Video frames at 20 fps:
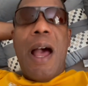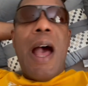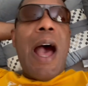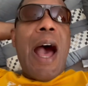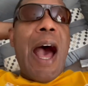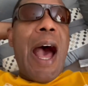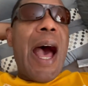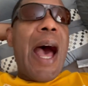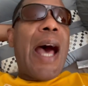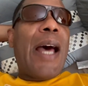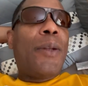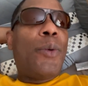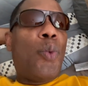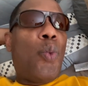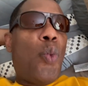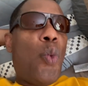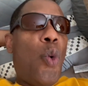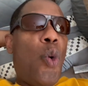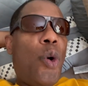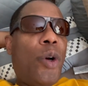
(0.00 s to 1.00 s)
Hot
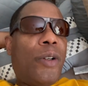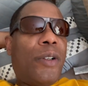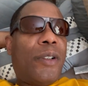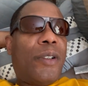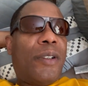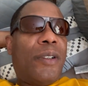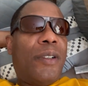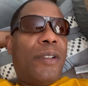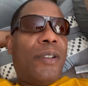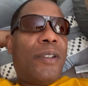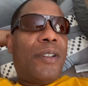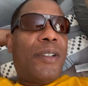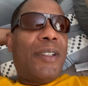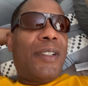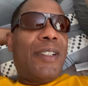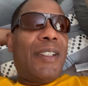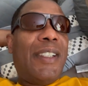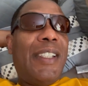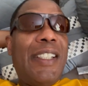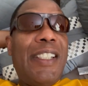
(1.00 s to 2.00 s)
water
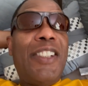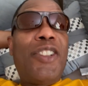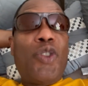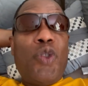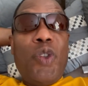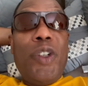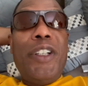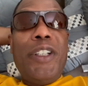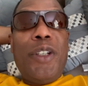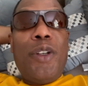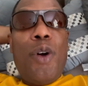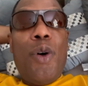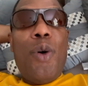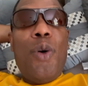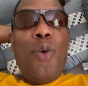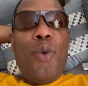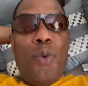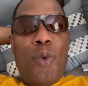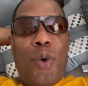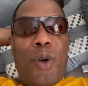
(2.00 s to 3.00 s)
is really
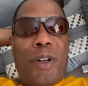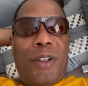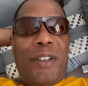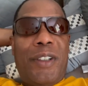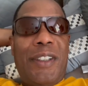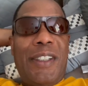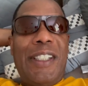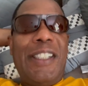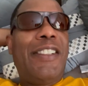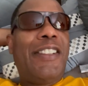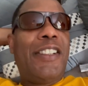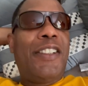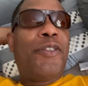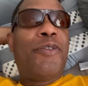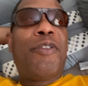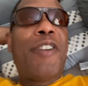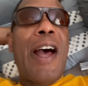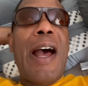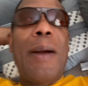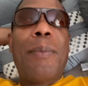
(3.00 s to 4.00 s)
cold water. It's just
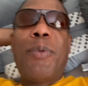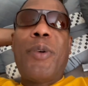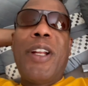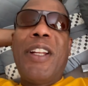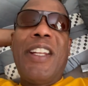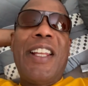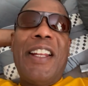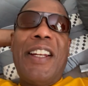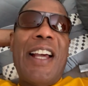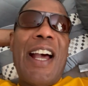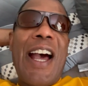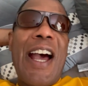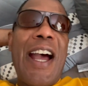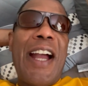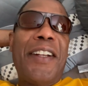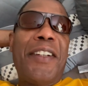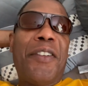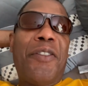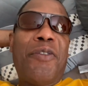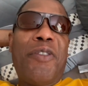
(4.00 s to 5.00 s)
vibrating at a
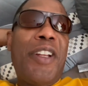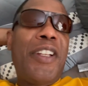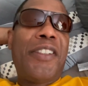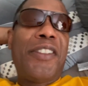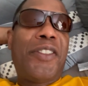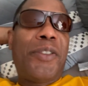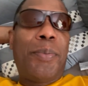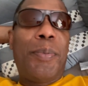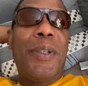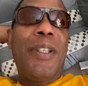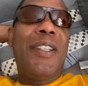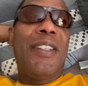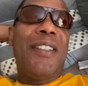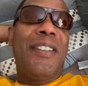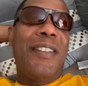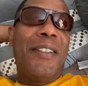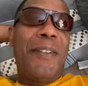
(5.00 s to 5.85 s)
higher rate of speed.